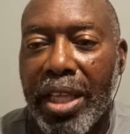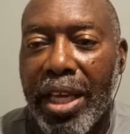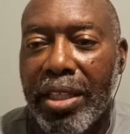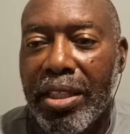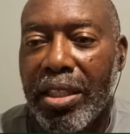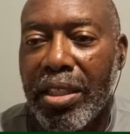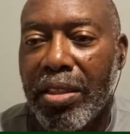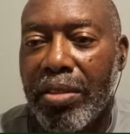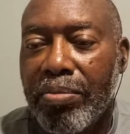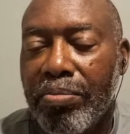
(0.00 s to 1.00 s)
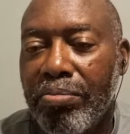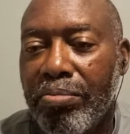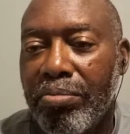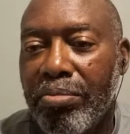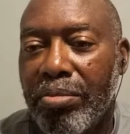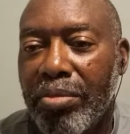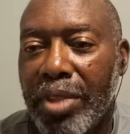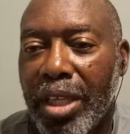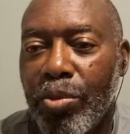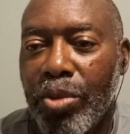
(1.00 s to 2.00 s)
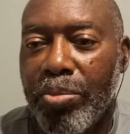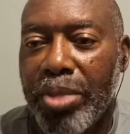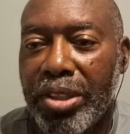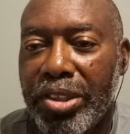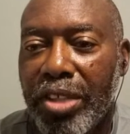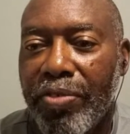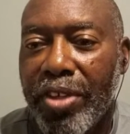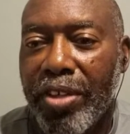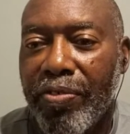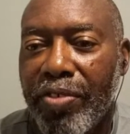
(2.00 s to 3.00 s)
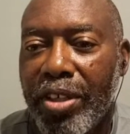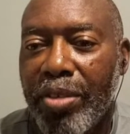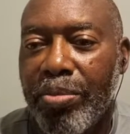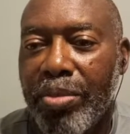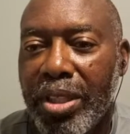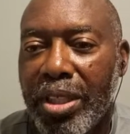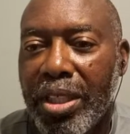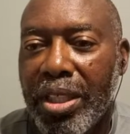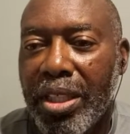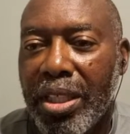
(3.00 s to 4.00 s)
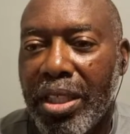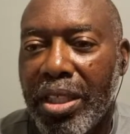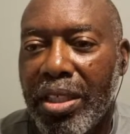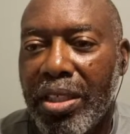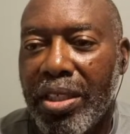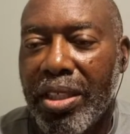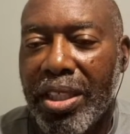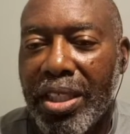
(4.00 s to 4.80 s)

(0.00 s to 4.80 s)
that that would be suffering from. Uh,